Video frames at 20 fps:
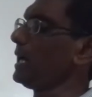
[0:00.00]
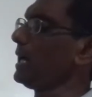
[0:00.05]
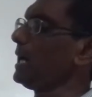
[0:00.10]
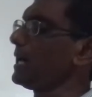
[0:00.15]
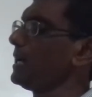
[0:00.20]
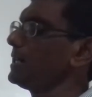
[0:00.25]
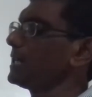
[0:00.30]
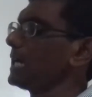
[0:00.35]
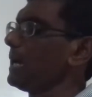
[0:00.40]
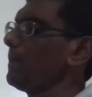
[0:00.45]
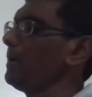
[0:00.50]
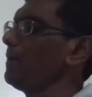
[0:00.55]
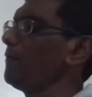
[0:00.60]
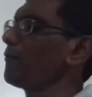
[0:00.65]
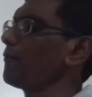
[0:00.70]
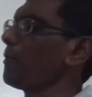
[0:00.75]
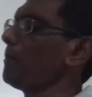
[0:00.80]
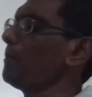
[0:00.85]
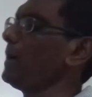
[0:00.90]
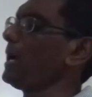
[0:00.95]
Current coming
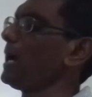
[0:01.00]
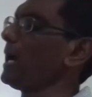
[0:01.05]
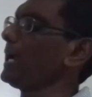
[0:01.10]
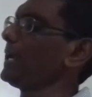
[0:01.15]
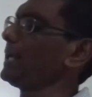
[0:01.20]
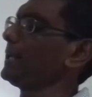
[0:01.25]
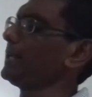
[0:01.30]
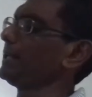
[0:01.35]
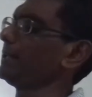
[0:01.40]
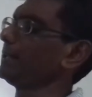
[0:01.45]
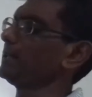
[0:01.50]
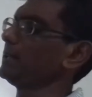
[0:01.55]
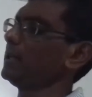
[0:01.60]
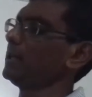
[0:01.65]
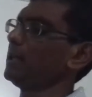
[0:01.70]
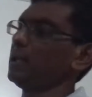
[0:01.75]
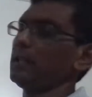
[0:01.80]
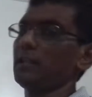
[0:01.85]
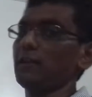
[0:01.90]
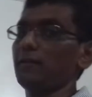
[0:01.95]
from behind.
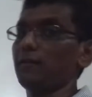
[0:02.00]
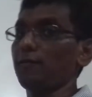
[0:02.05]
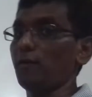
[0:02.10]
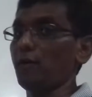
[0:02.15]
The